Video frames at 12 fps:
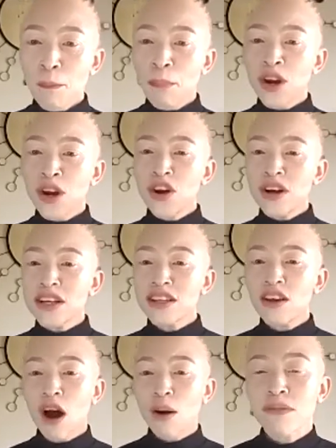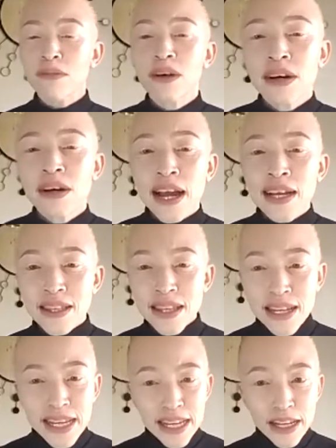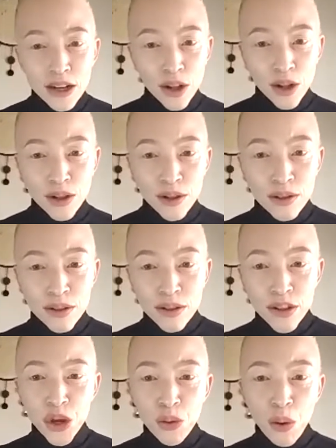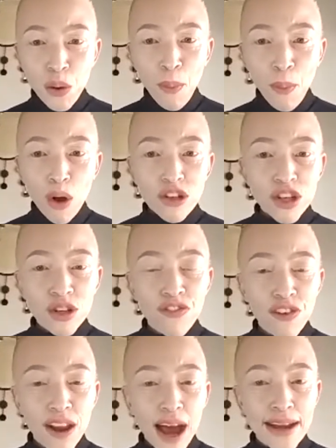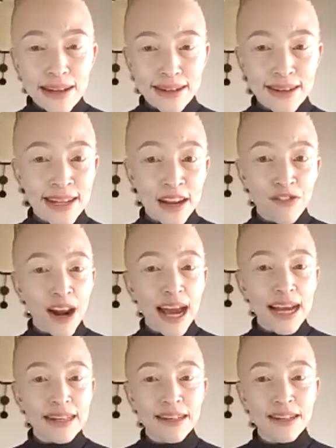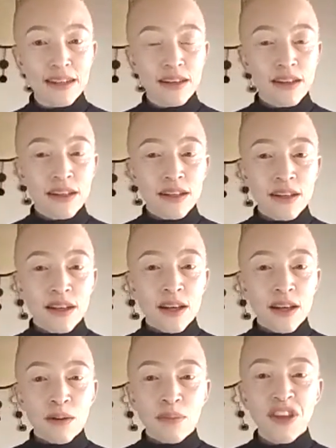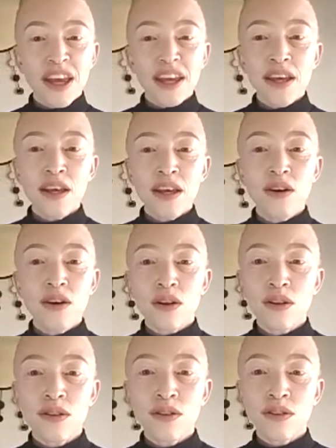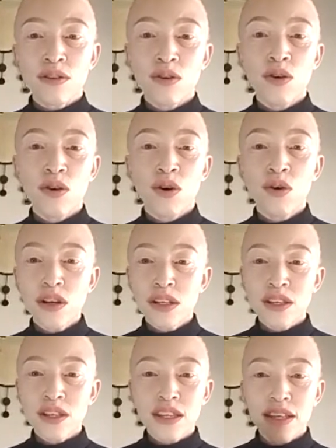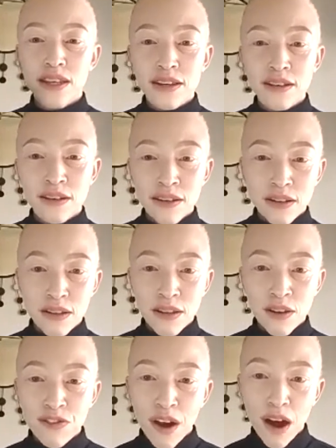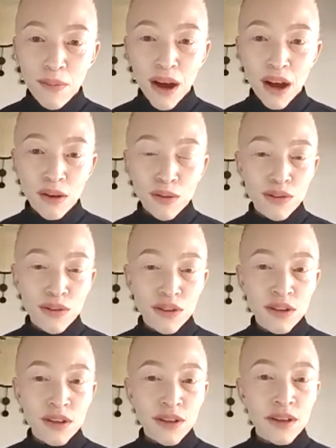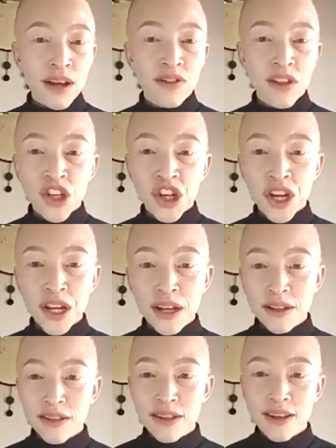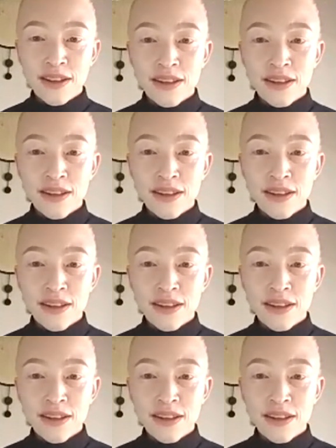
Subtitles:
put it on his arm, and said, eagle, you were born to fly, take flight. But the eagle could only see the farmhouse and the chickens.